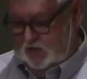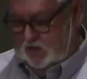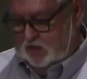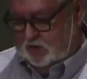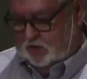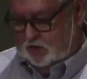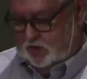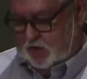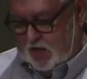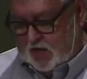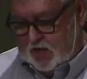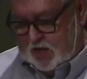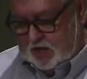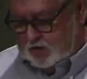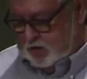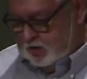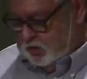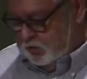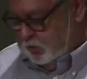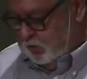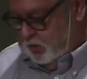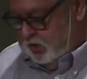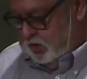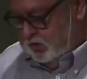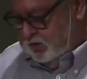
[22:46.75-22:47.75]
Stand as
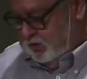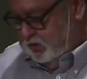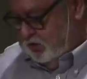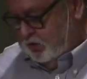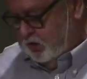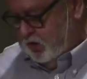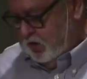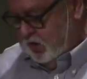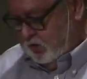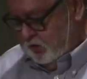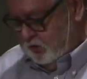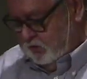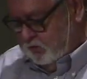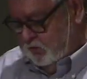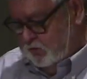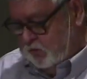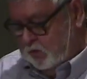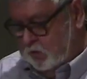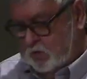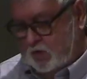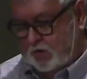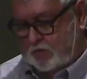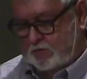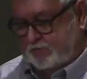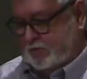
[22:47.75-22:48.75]
we share
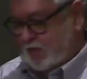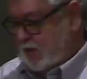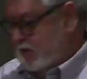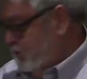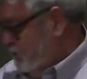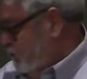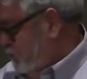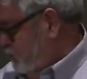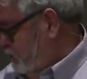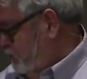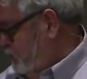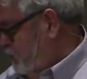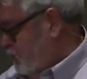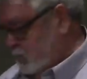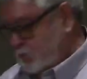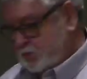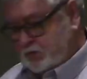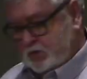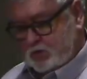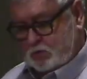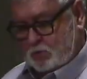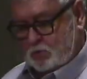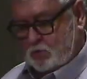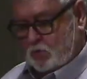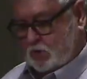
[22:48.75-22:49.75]
a final song
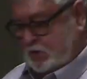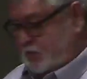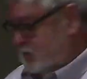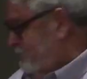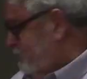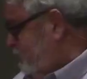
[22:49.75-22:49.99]
this morning.